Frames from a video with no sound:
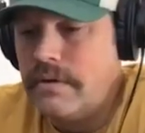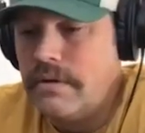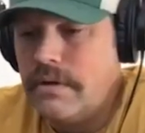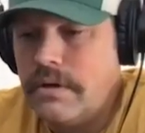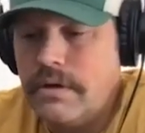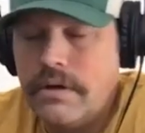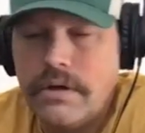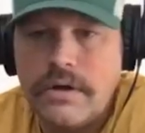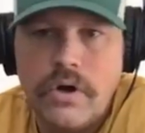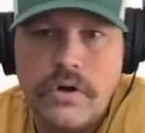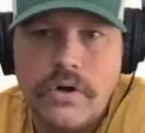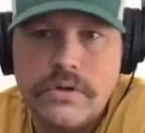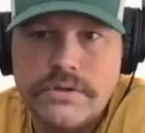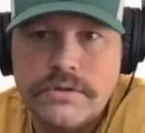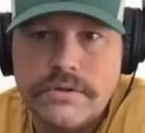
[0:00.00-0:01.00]

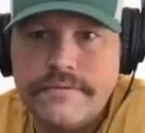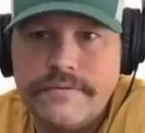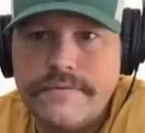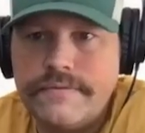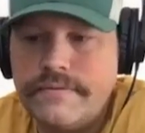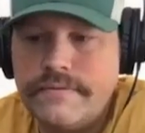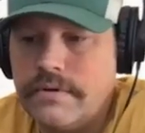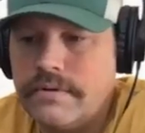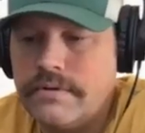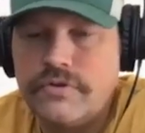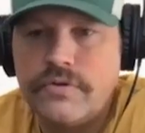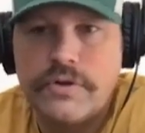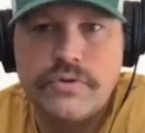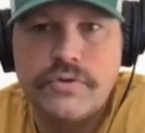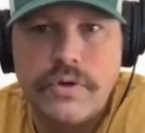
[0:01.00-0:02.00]
cause of
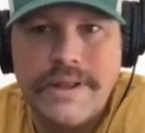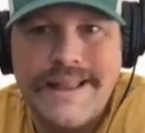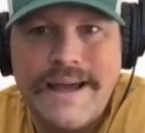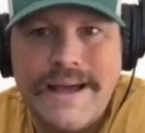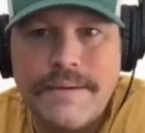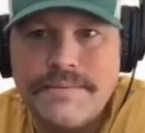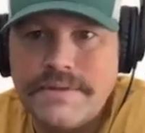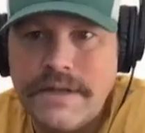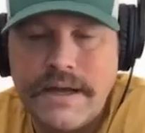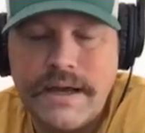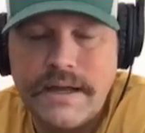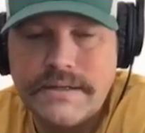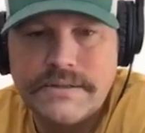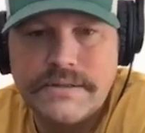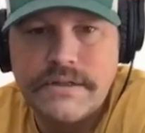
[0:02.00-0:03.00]
structural collapse and that
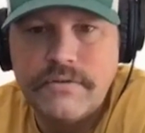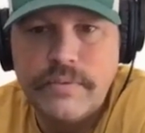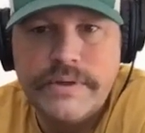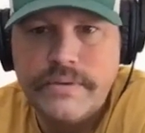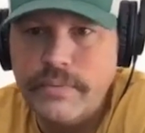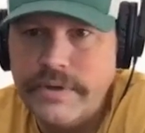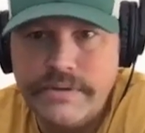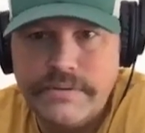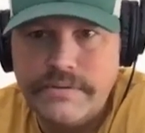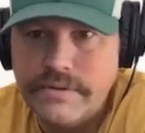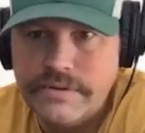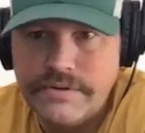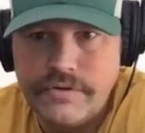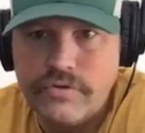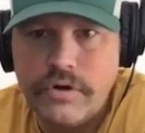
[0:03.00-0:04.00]
kind of stuff. We
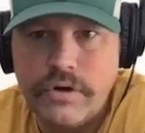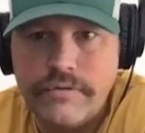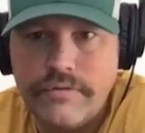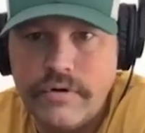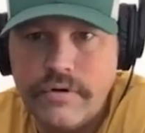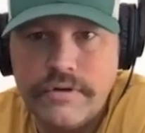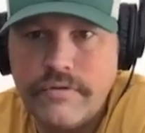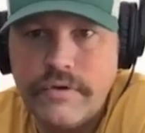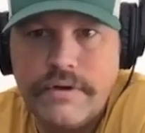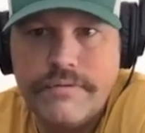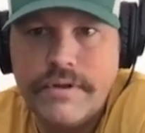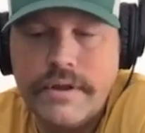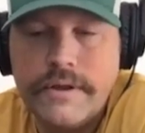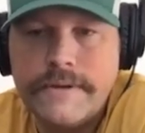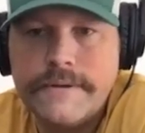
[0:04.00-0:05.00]
it's a truck for us for
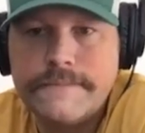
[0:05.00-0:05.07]
everything.